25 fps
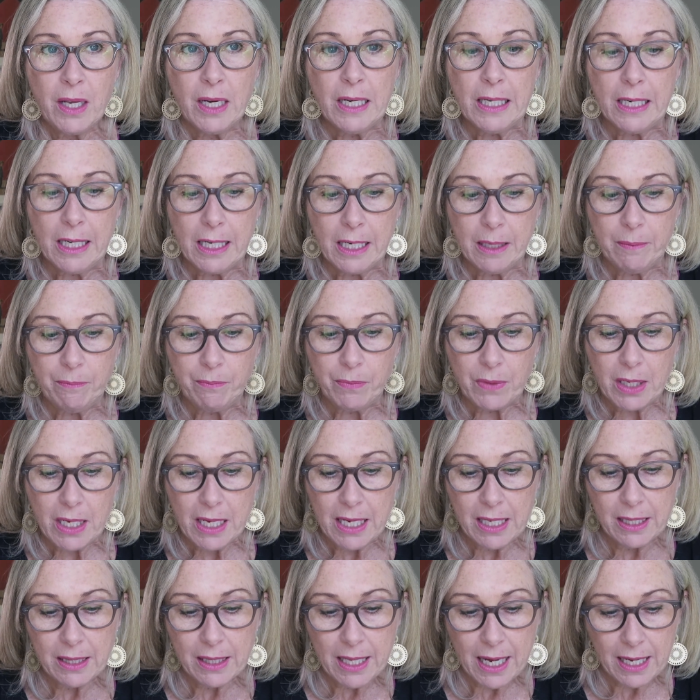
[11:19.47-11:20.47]
Um,
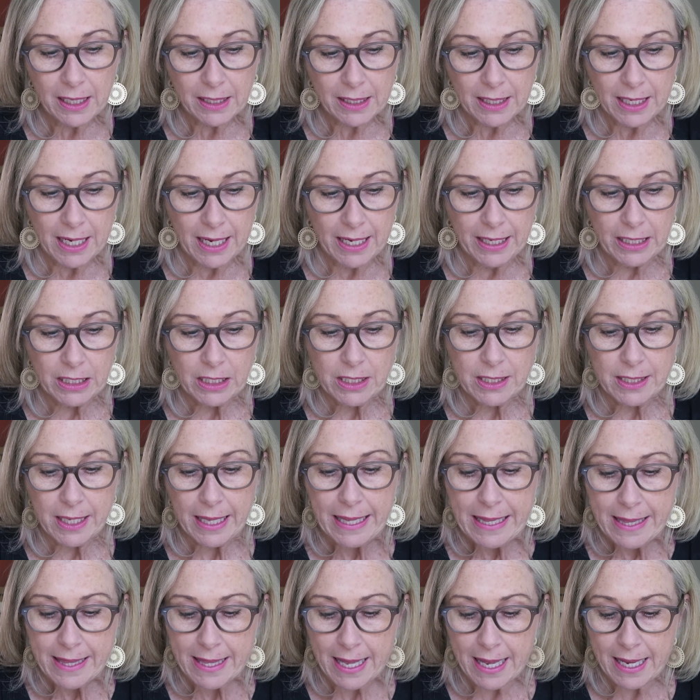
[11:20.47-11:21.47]
in that case,
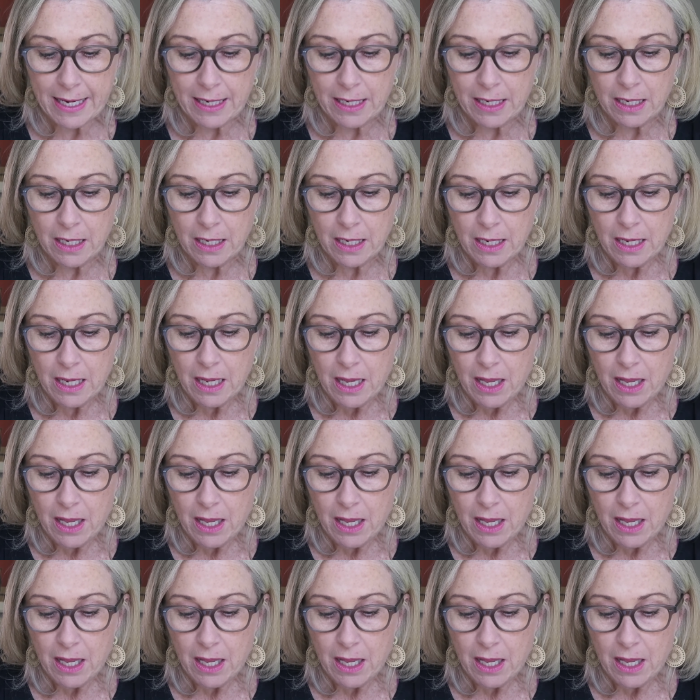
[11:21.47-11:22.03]
then